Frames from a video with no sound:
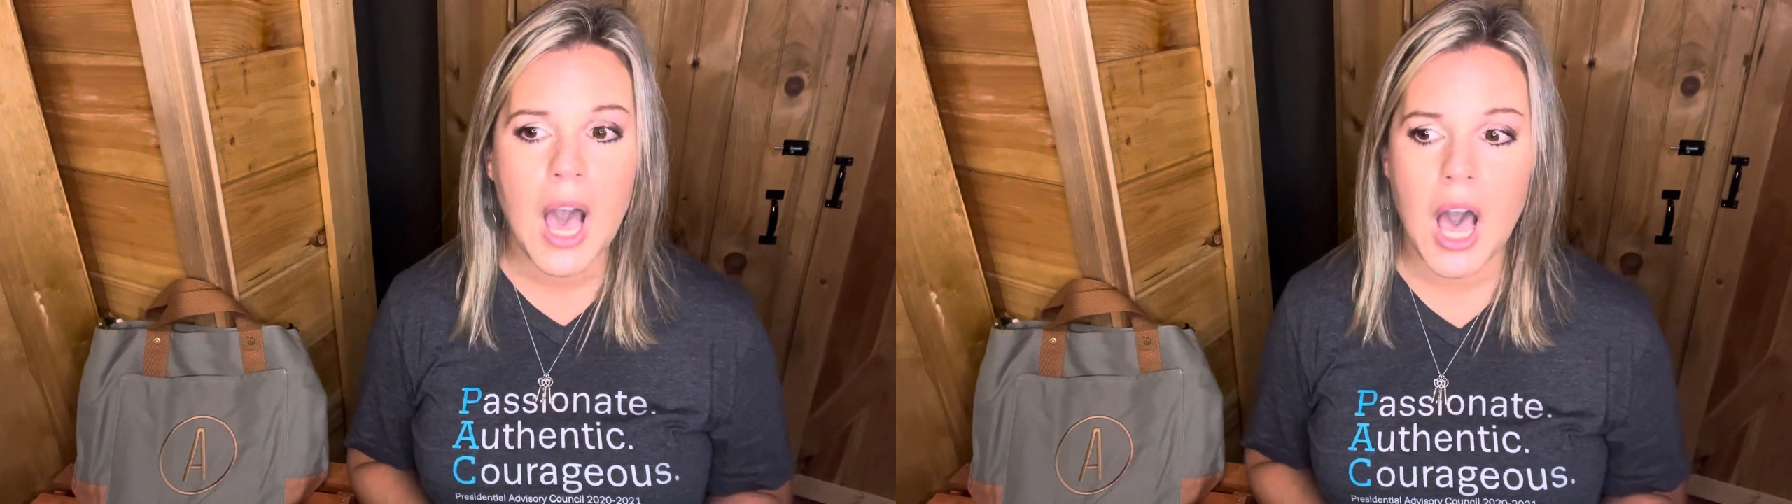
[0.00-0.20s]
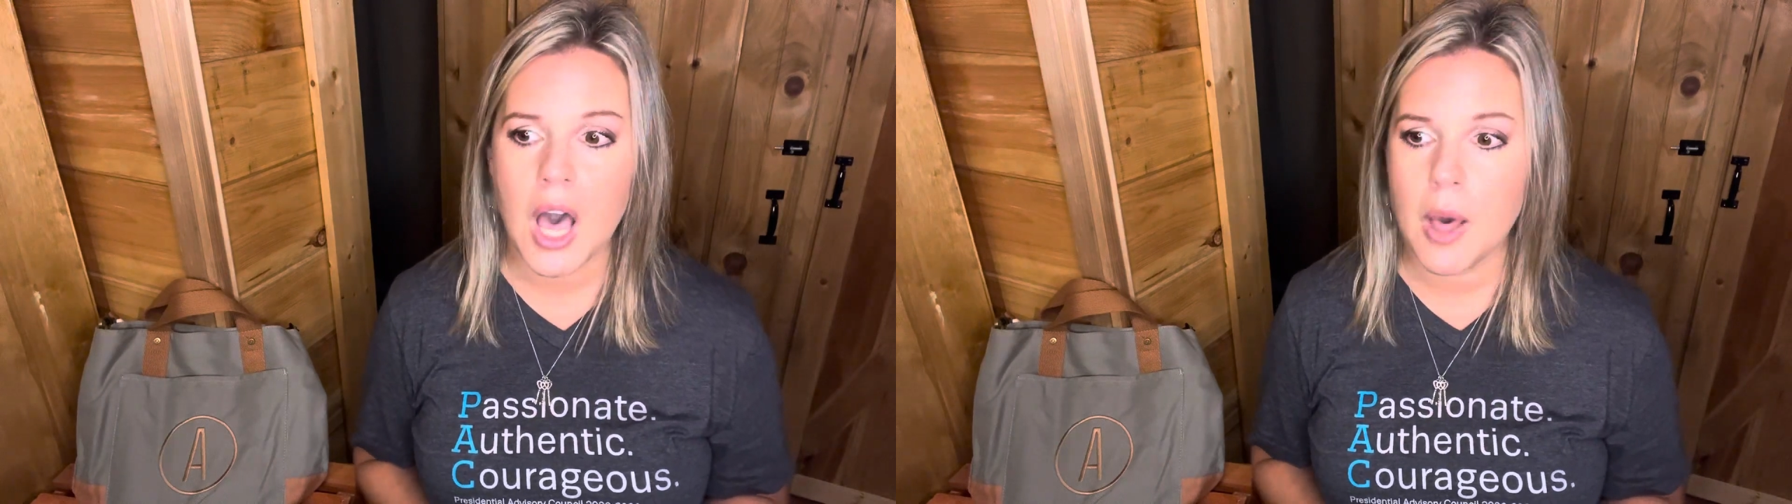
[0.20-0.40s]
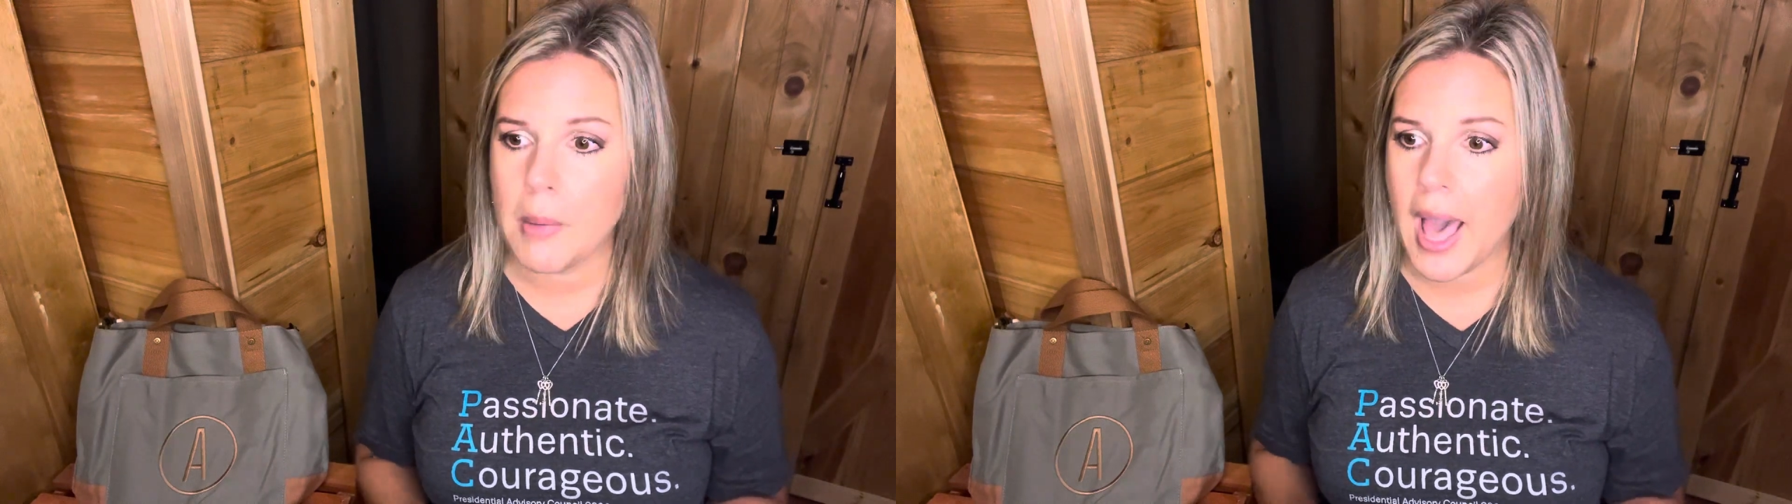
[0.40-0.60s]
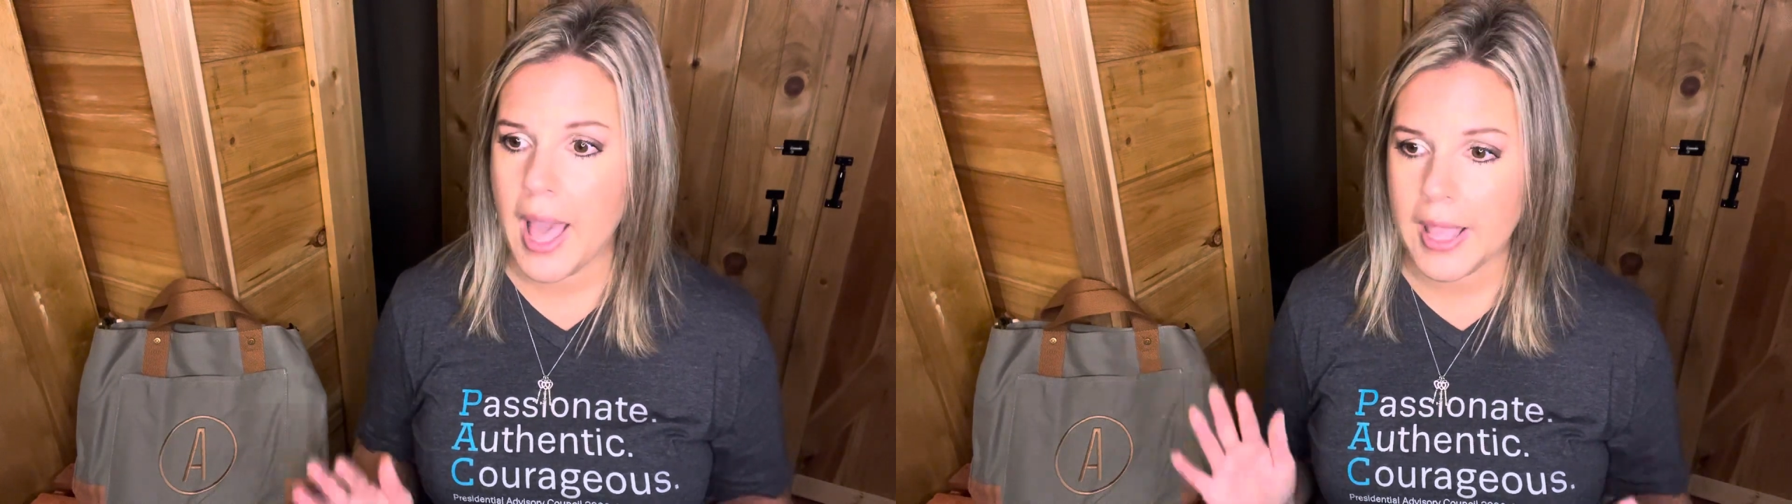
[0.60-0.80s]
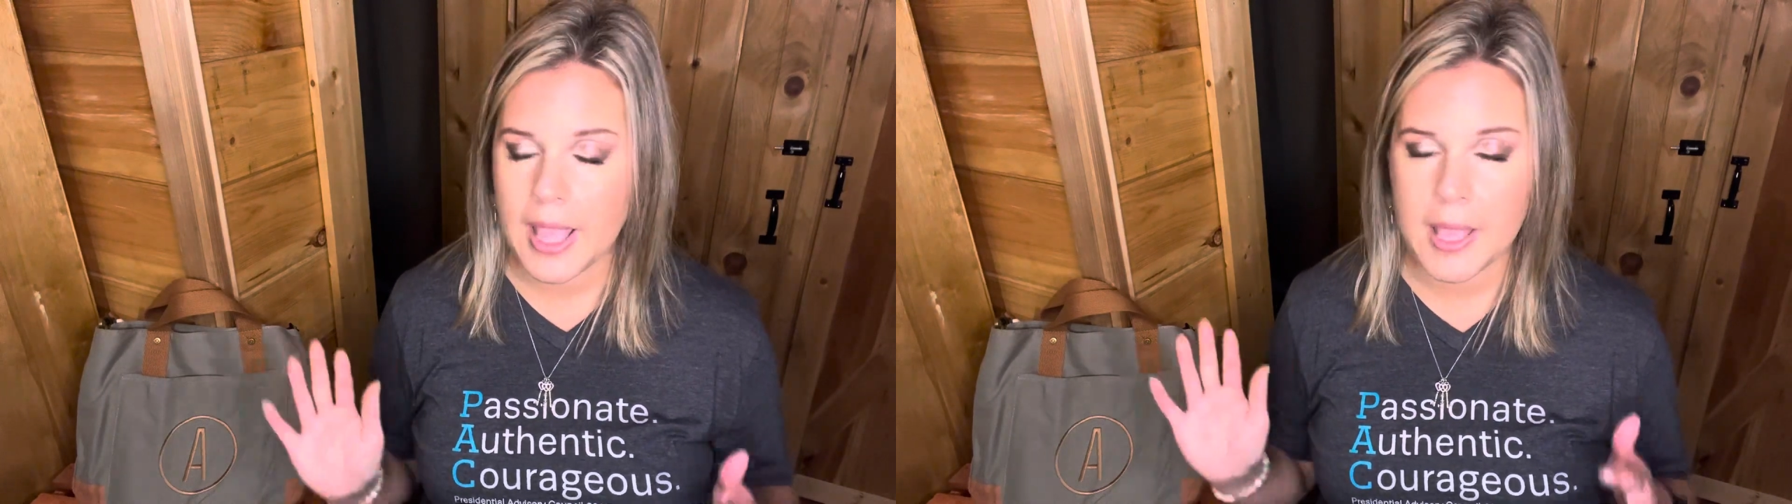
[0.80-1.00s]
Um,
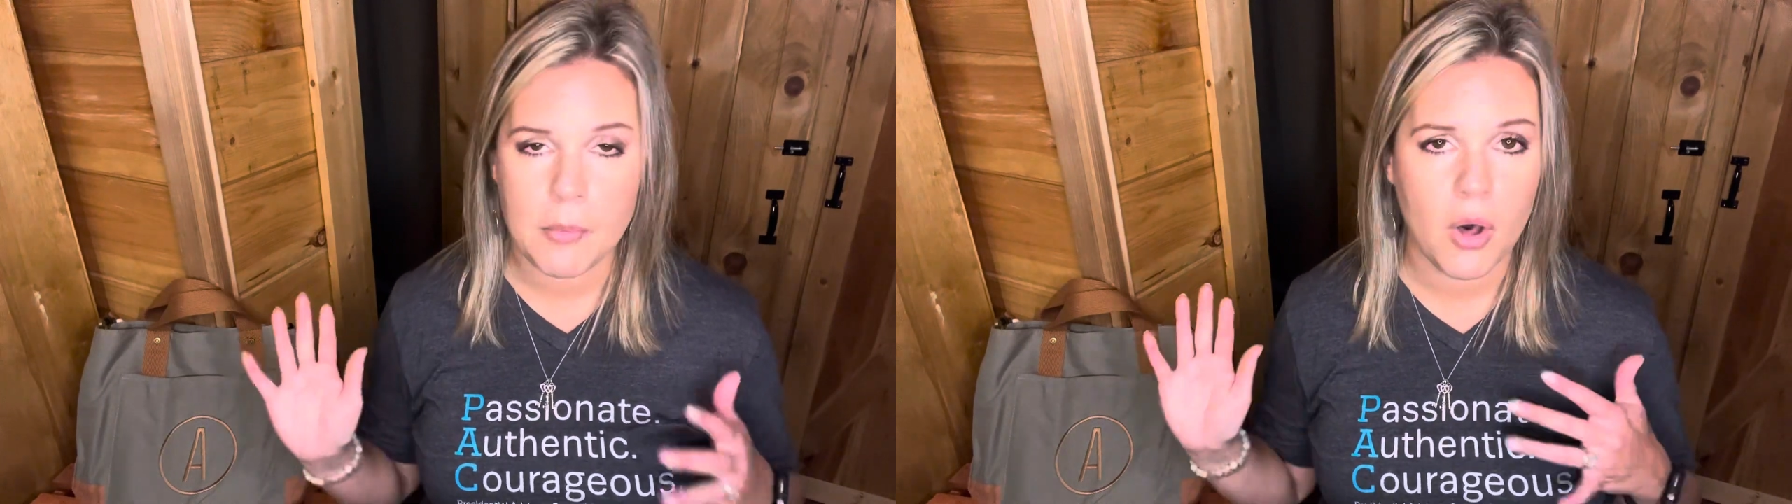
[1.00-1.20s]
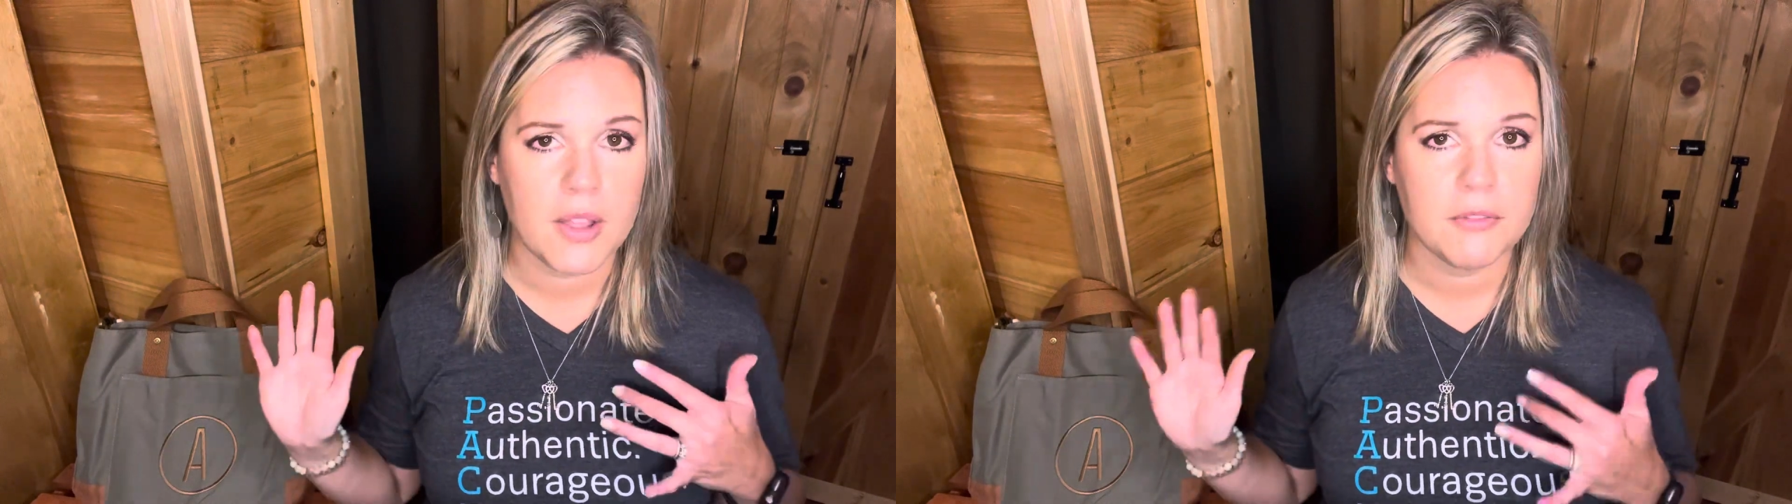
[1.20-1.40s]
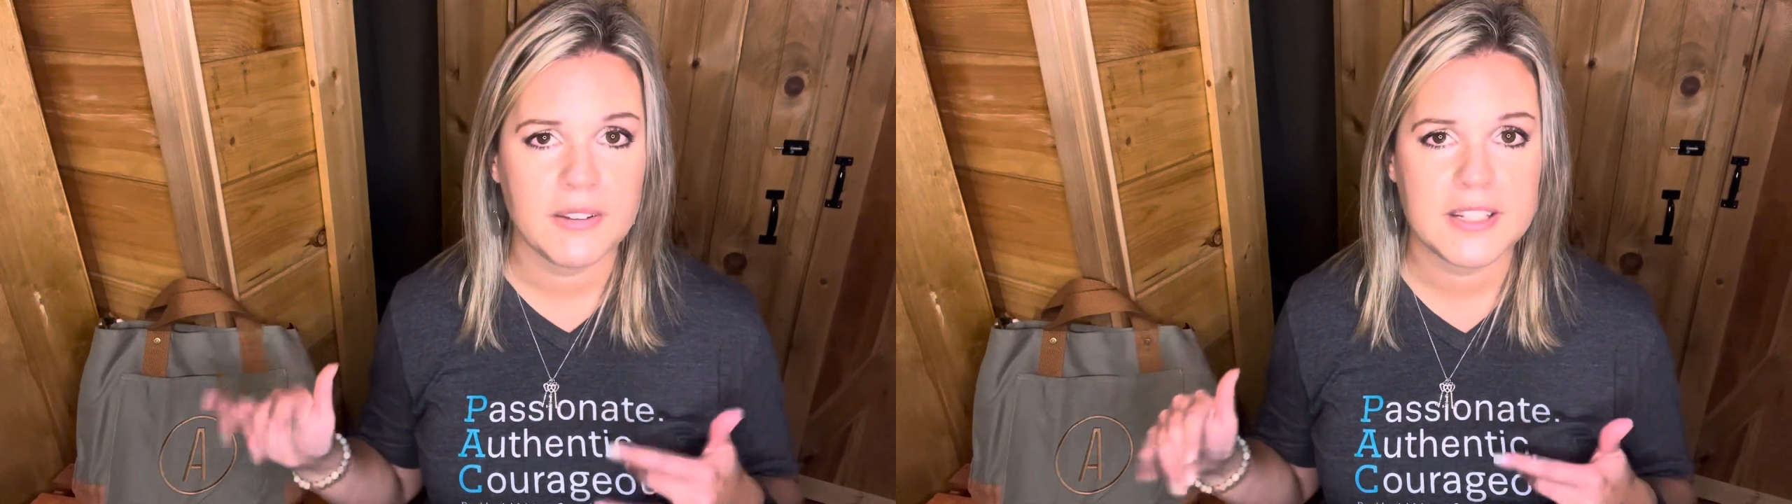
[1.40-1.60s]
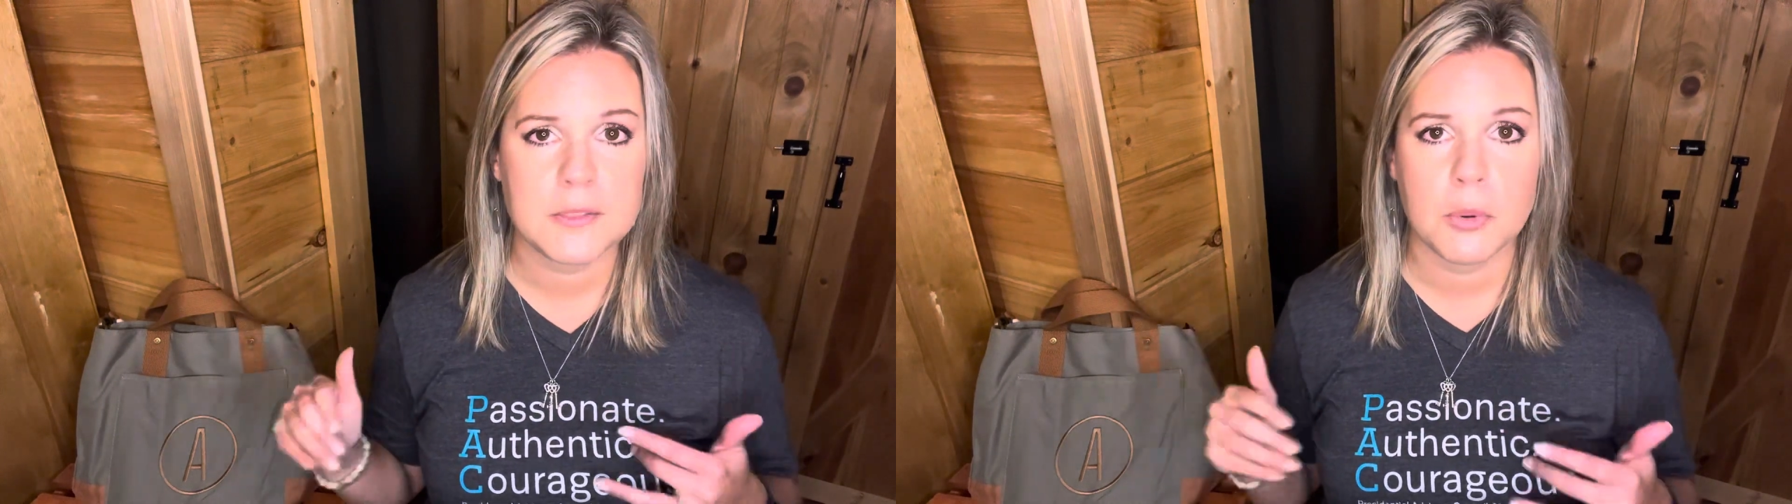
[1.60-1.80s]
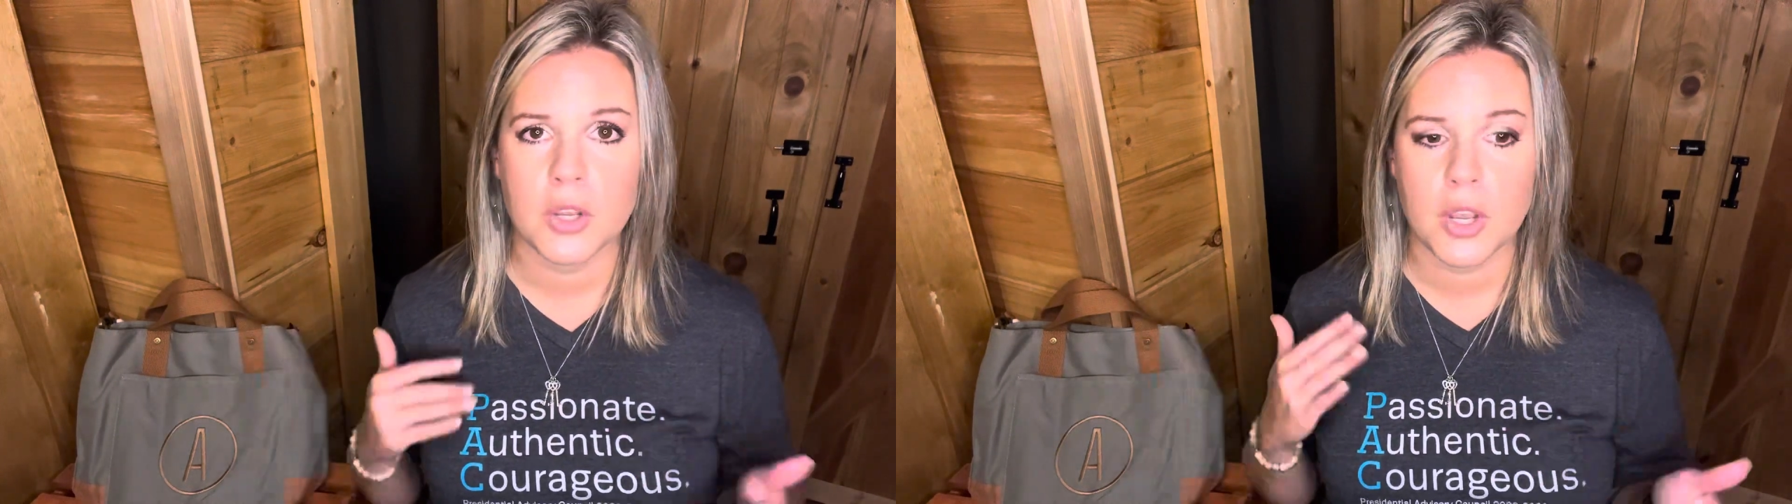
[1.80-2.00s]
I am on
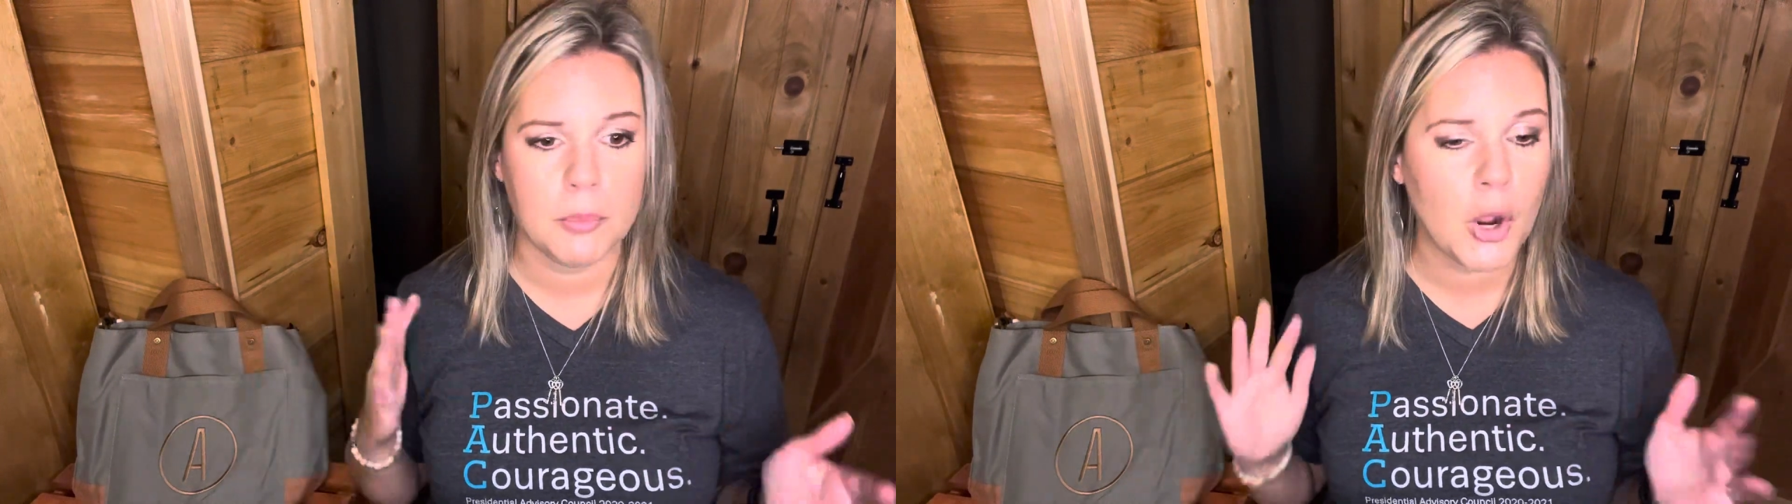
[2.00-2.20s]
Facebook